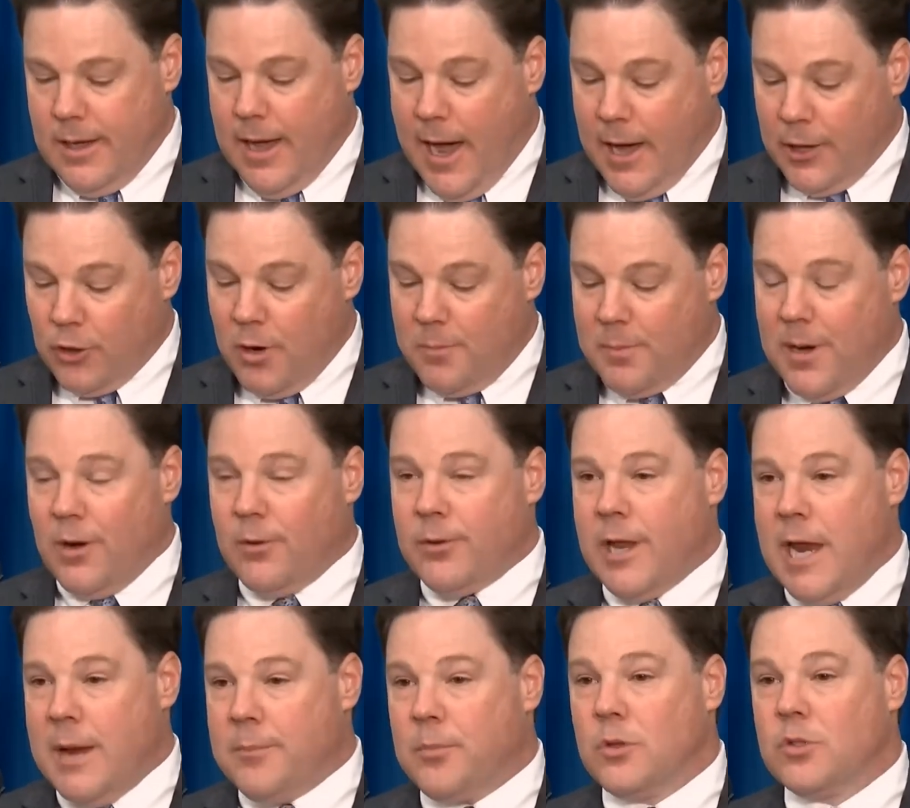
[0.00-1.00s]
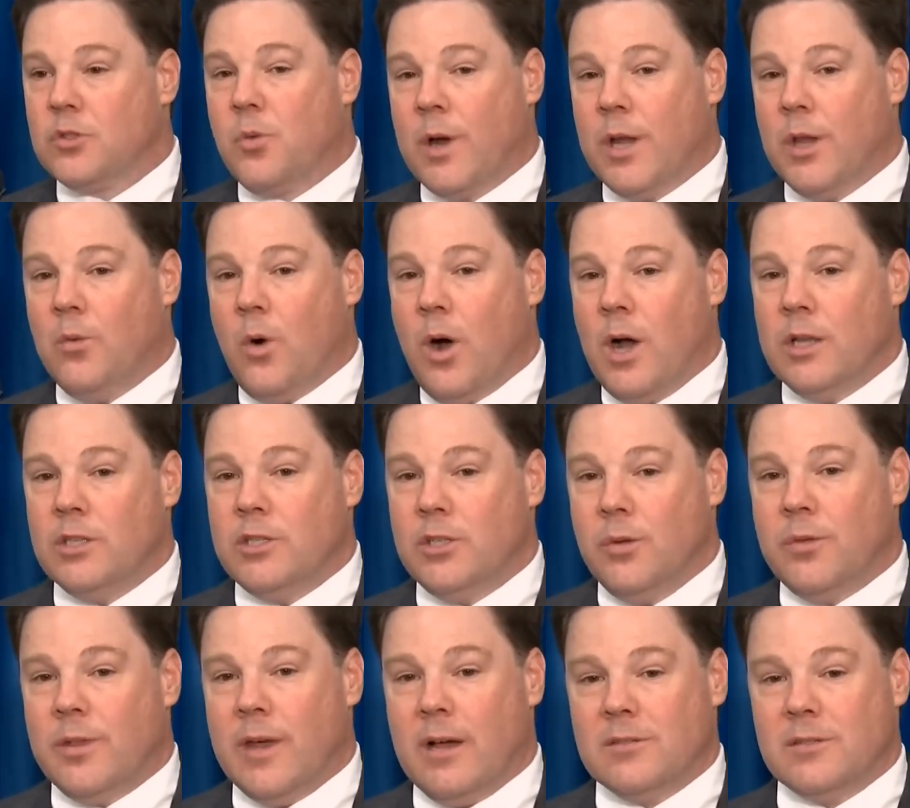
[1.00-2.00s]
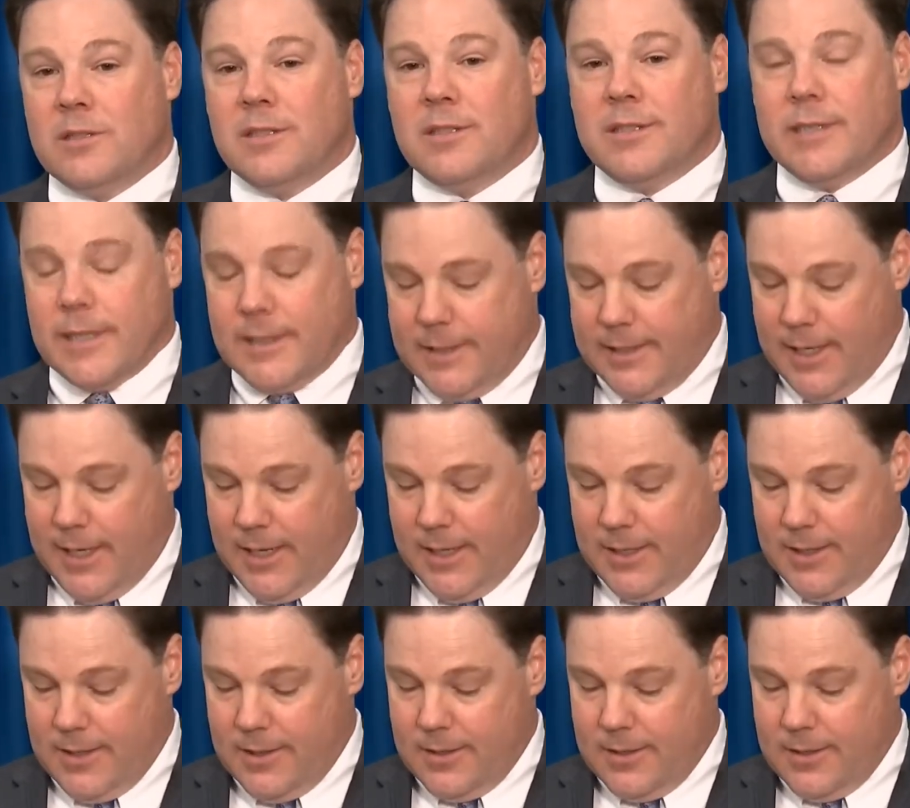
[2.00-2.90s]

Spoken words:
on or about April 21, 2016.